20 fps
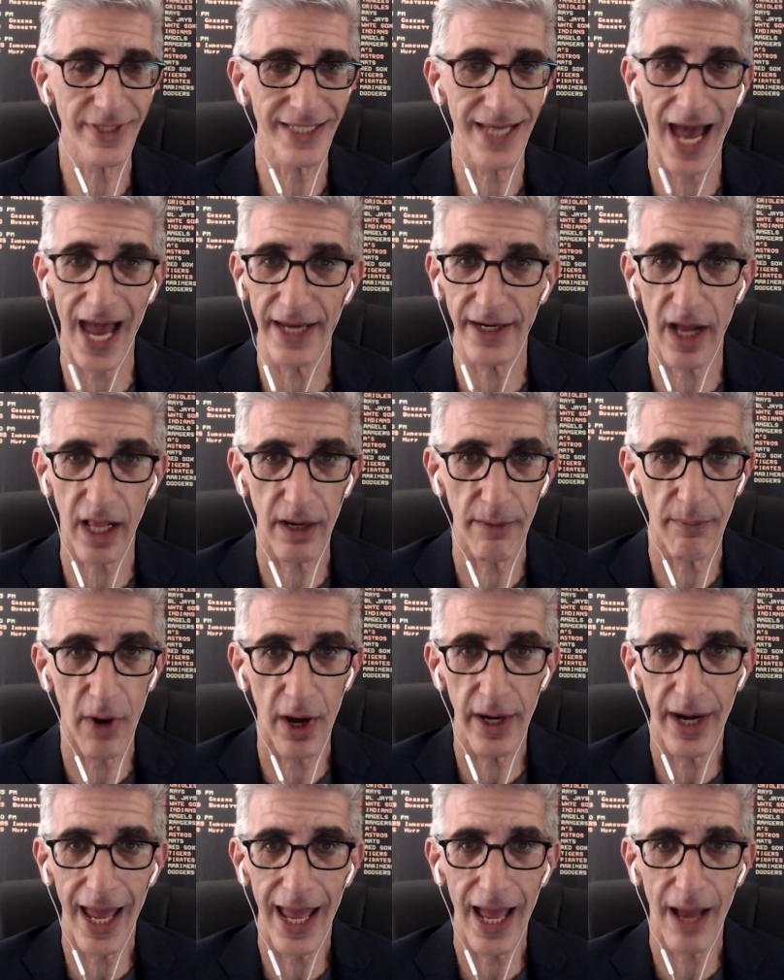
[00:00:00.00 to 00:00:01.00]
It's nine dollar
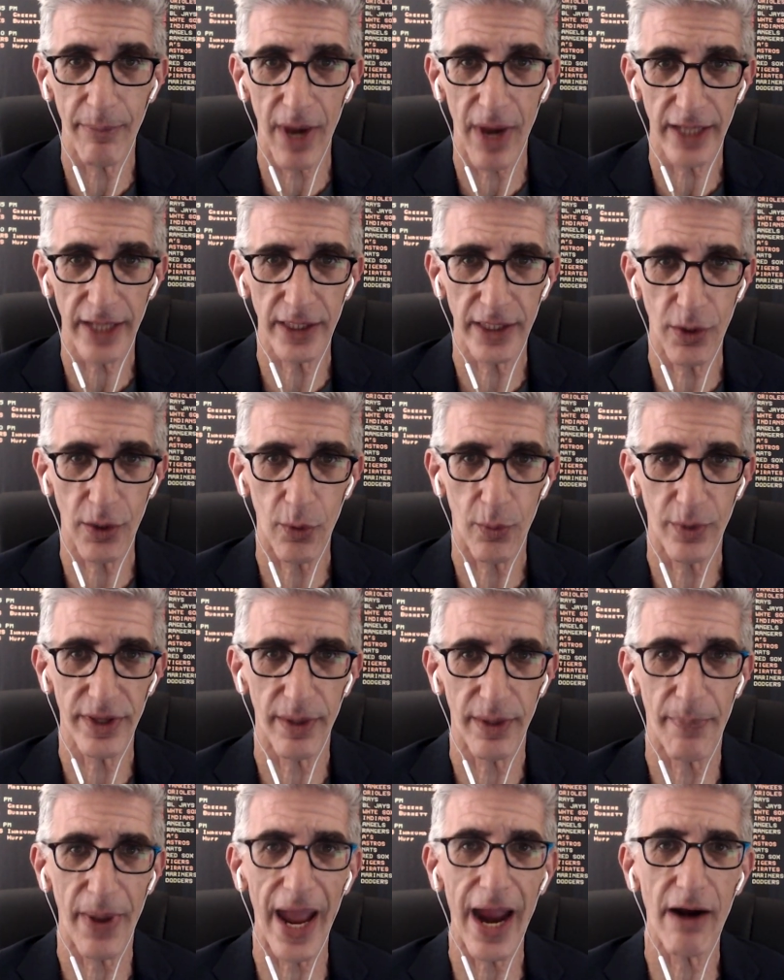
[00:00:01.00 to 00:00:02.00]
Monday. I'm locked and loaded with
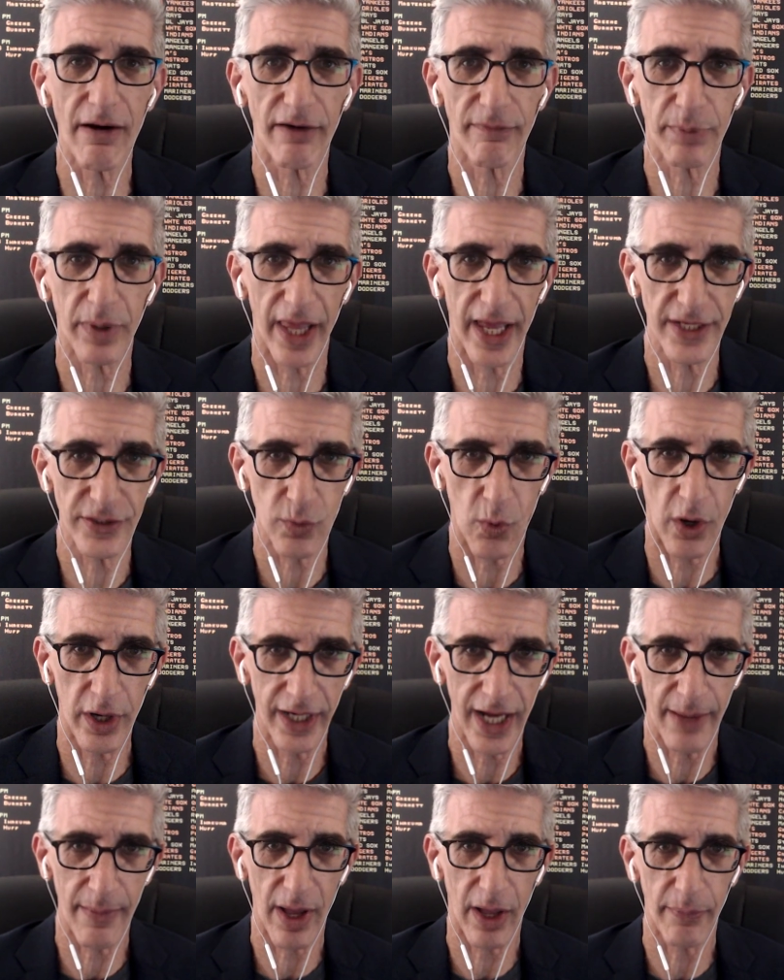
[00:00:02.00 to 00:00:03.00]
a pair of plays, one
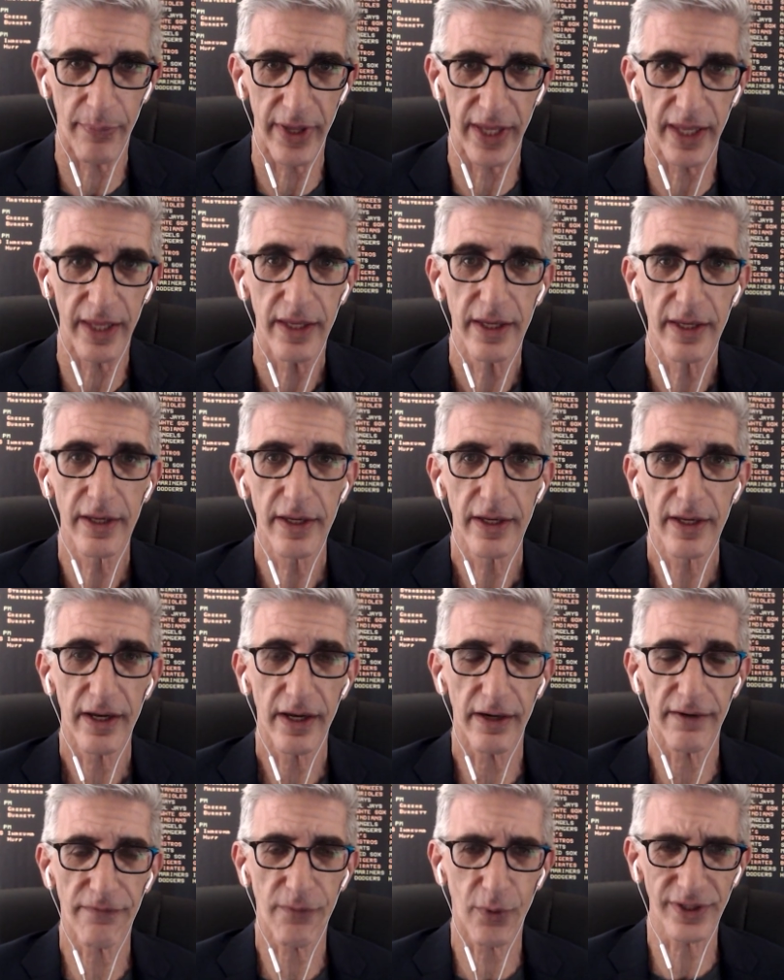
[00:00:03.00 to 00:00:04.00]
in M L B
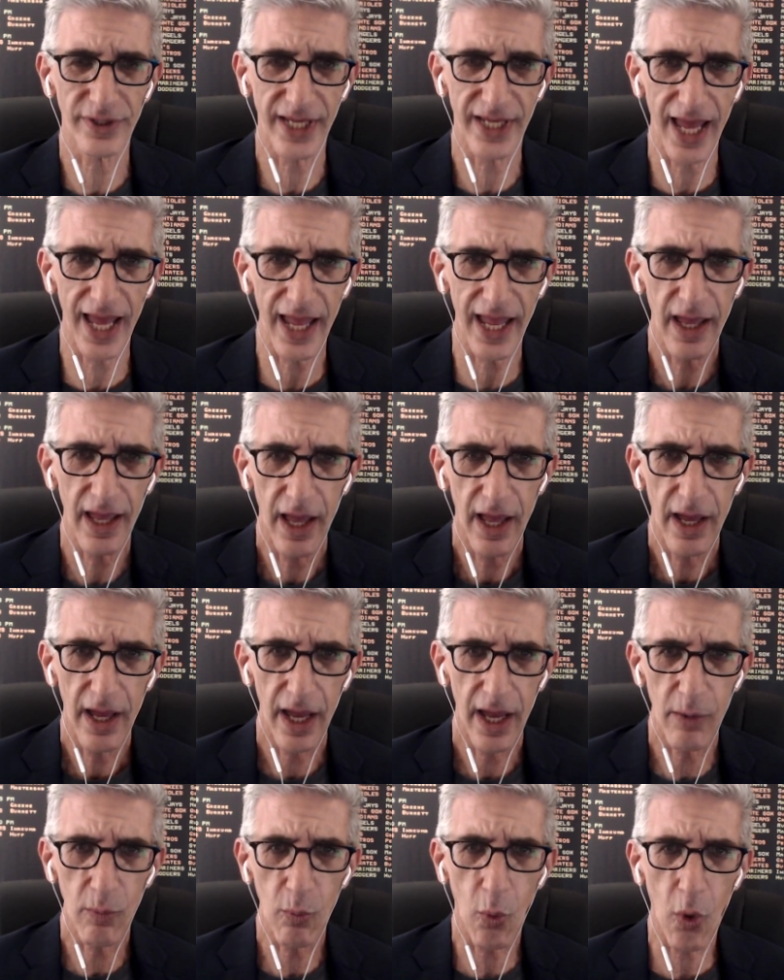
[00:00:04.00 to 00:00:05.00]
uh, for today
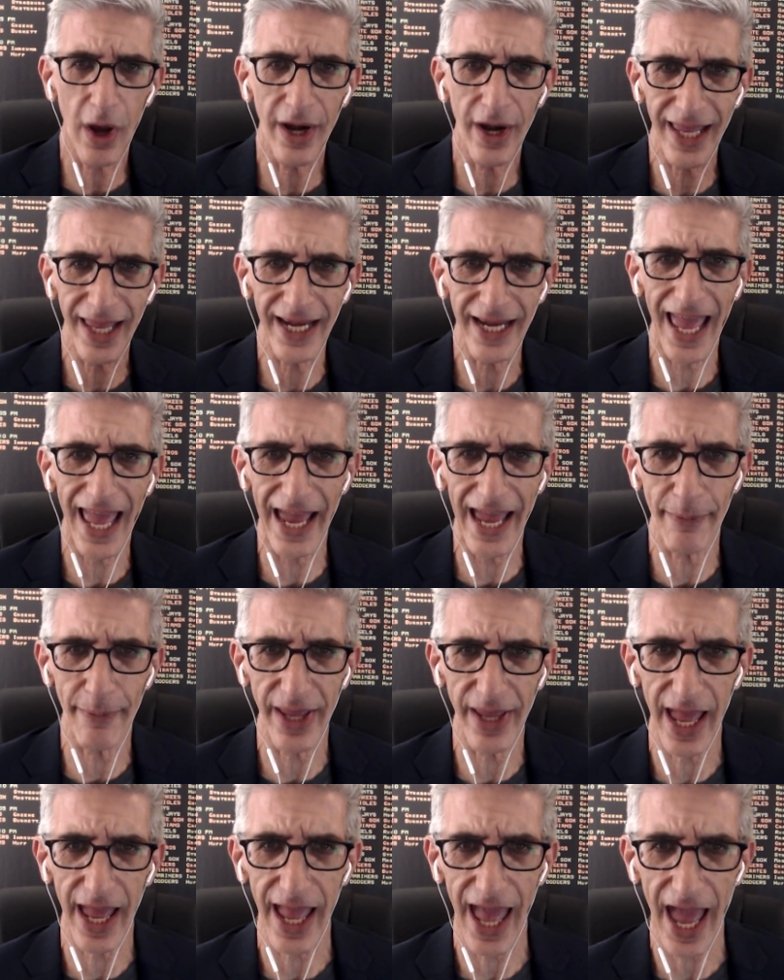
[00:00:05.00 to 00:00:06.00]
and one in N
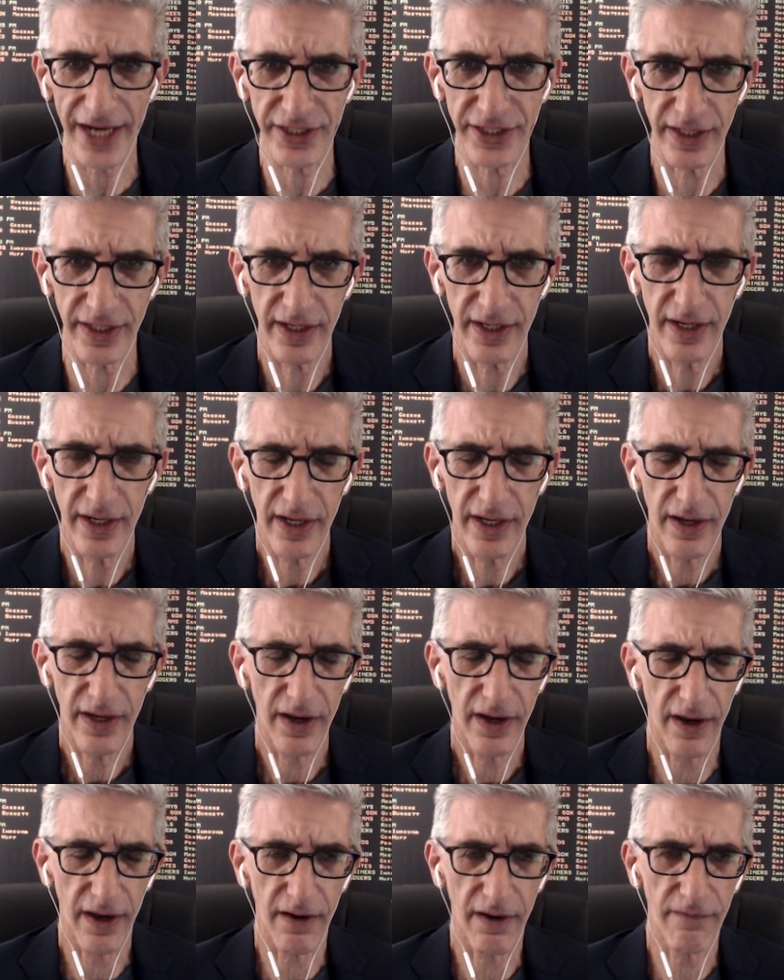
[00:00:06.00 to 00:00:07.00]
B A action
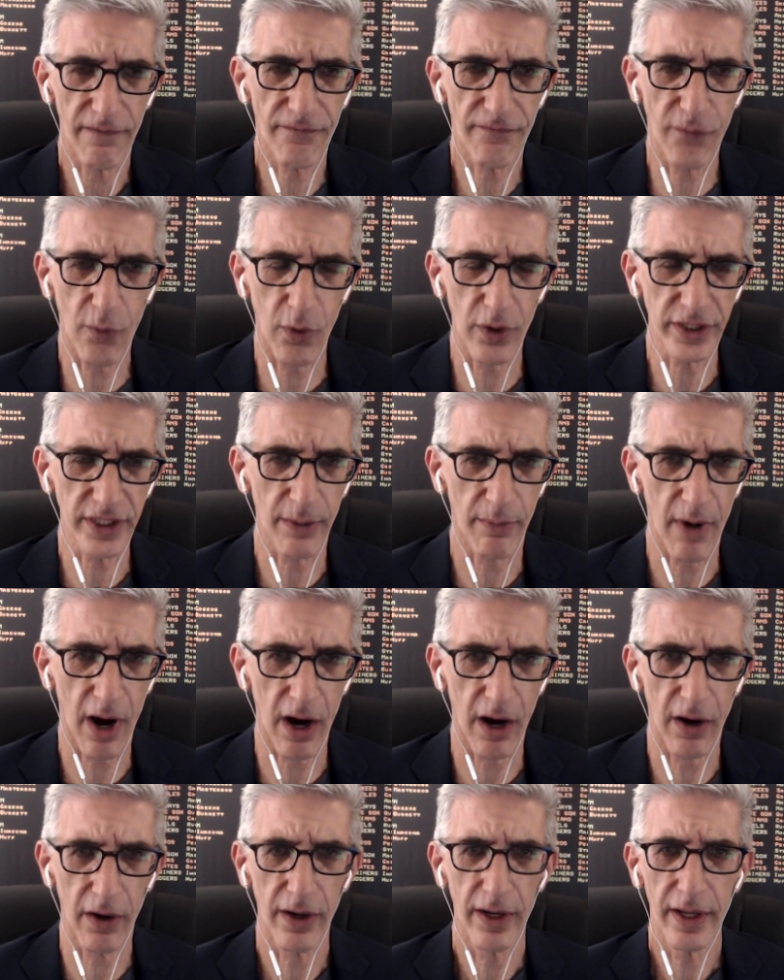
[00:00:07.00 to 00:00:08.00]
uh, for
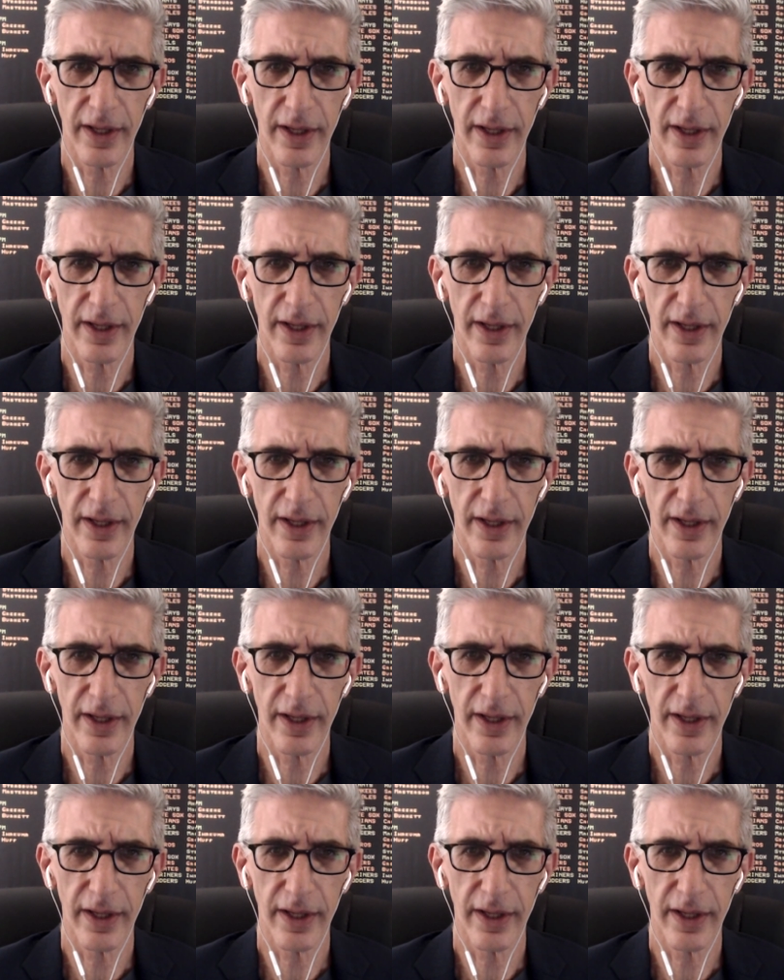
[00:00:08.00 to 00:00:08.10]
tomorrow.